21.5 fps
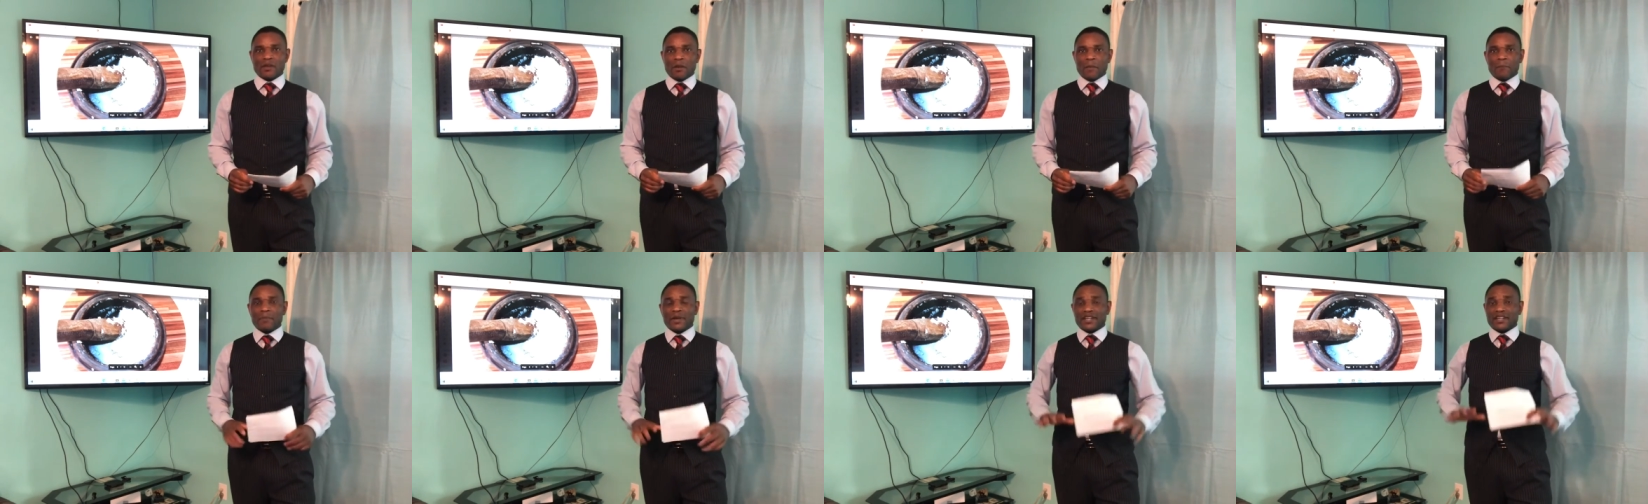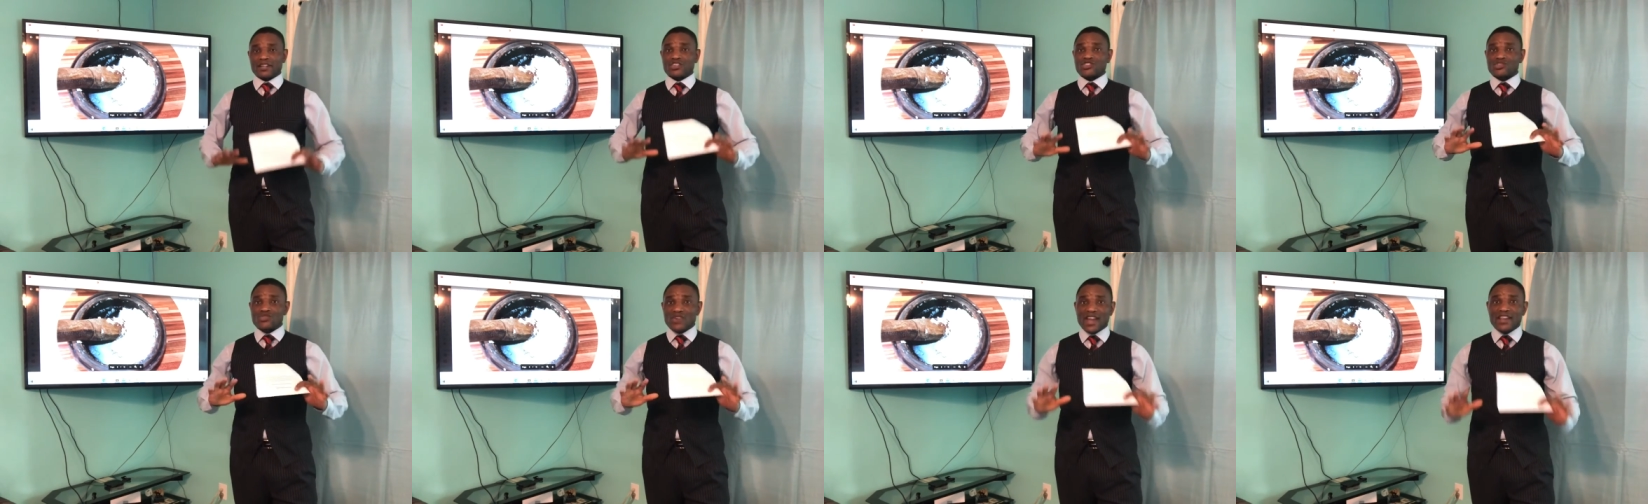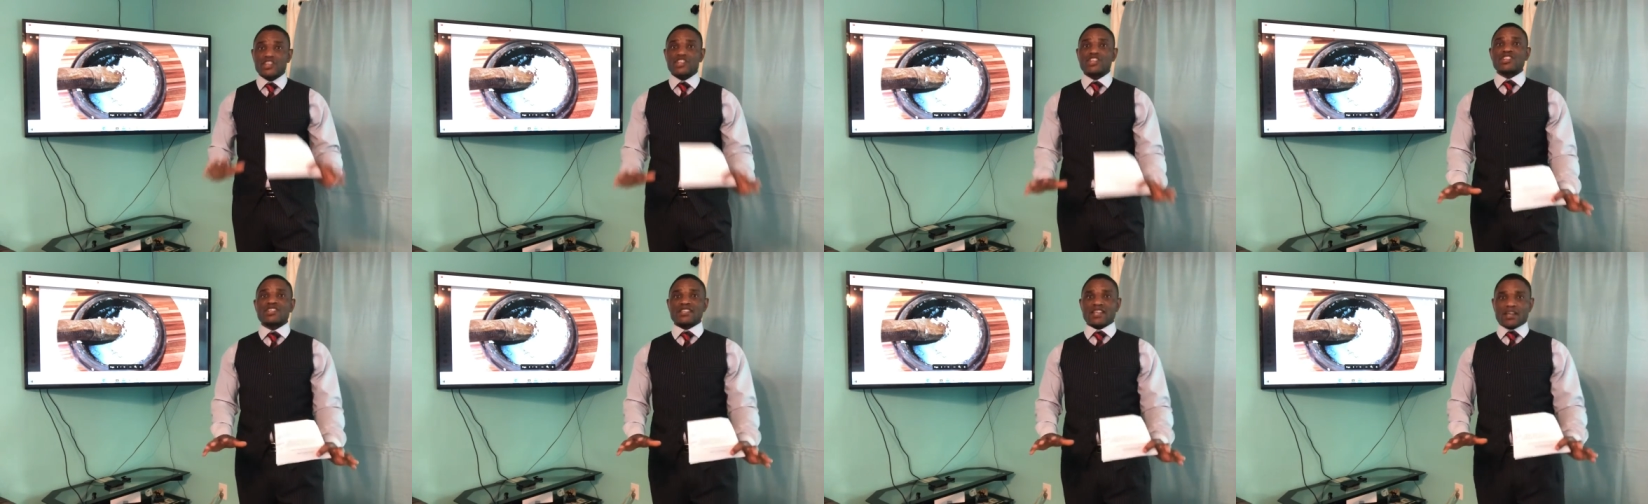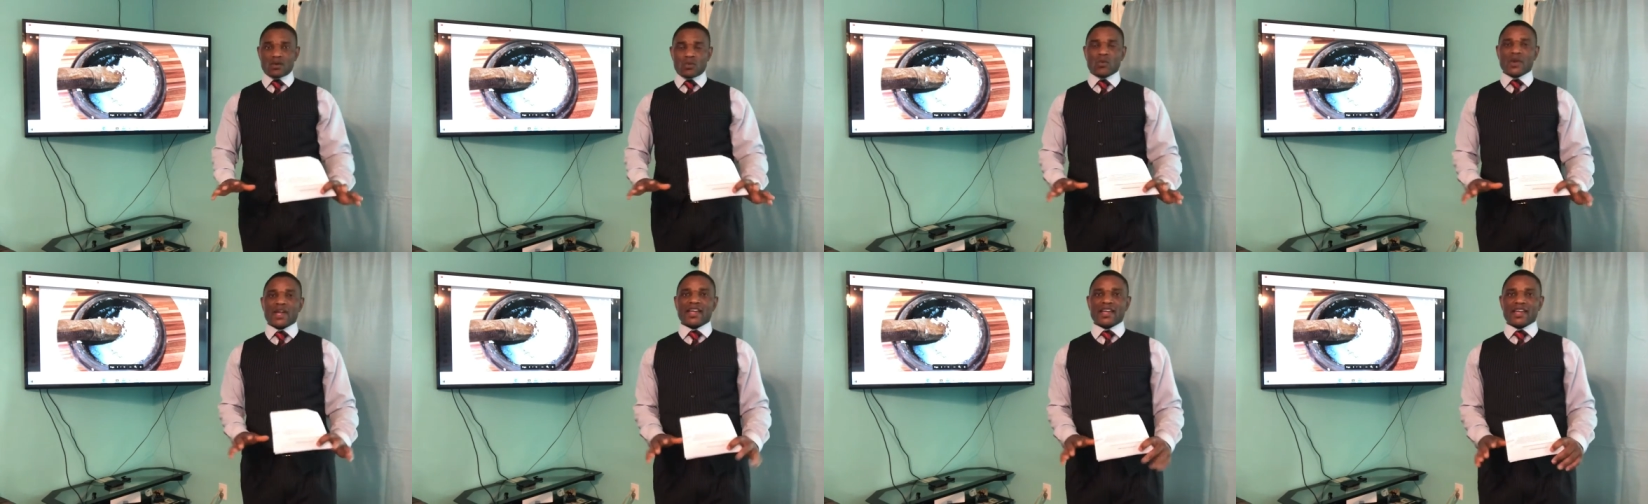But the
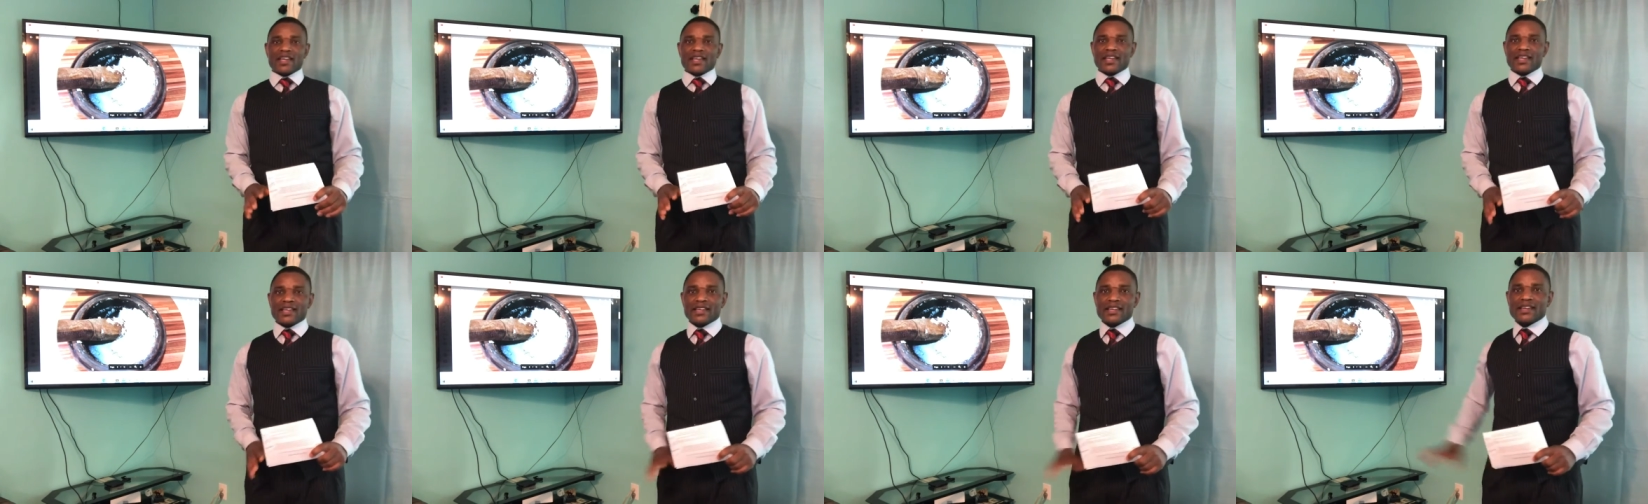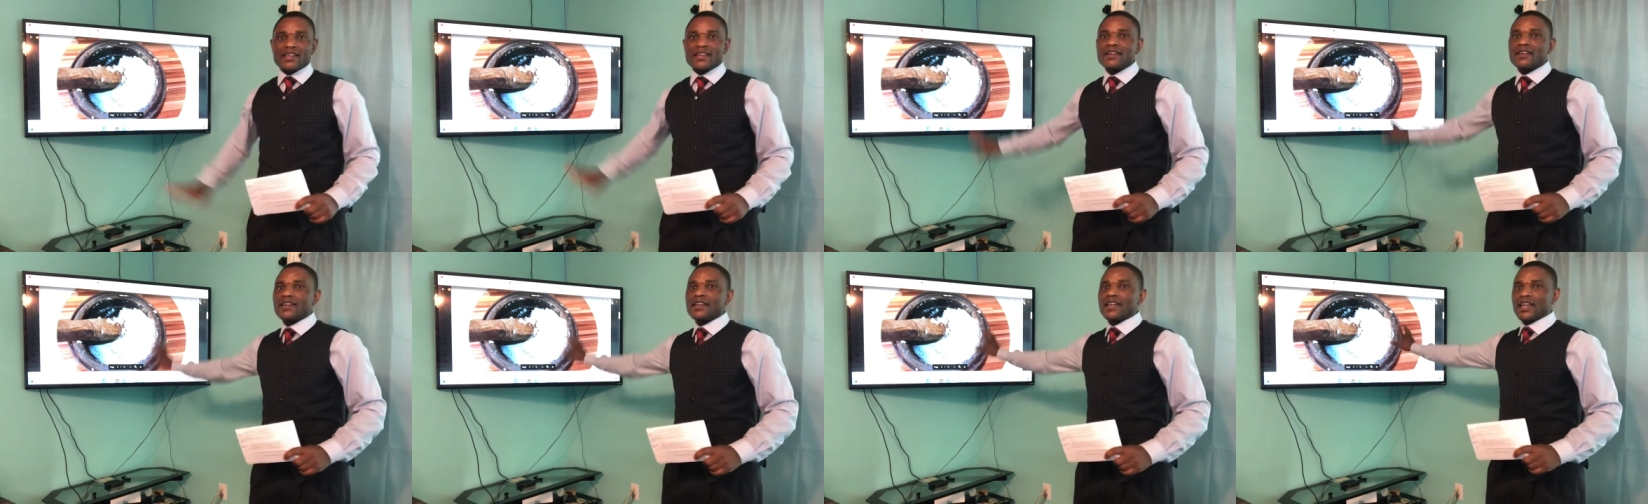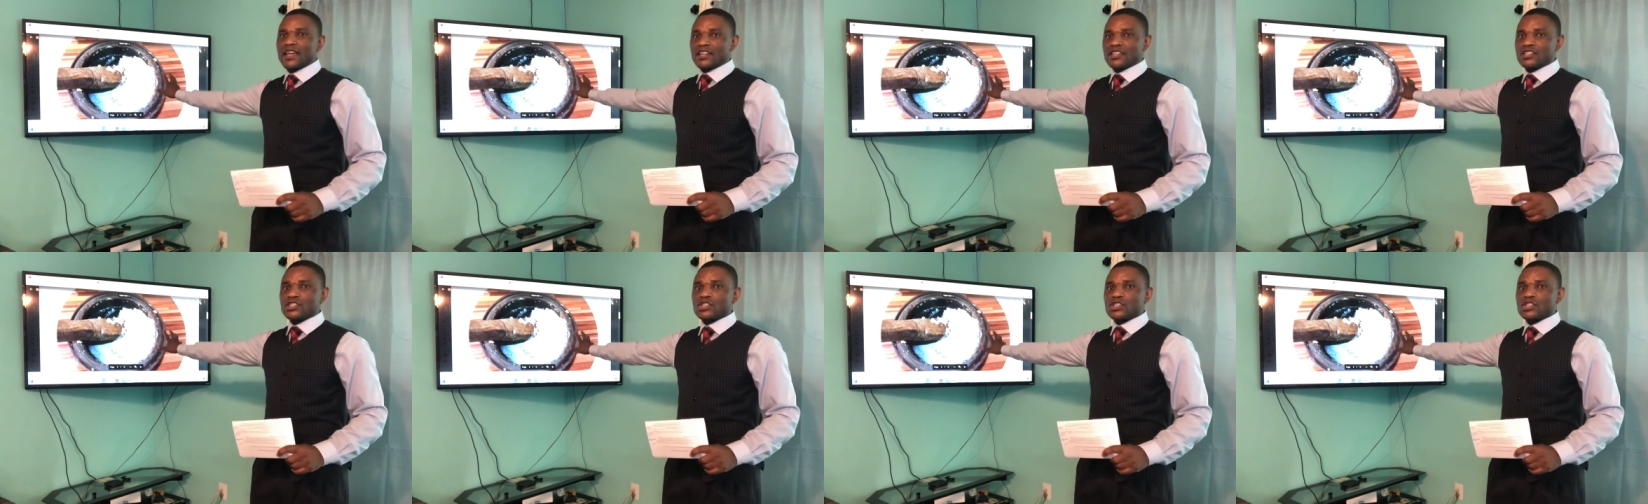traditional way is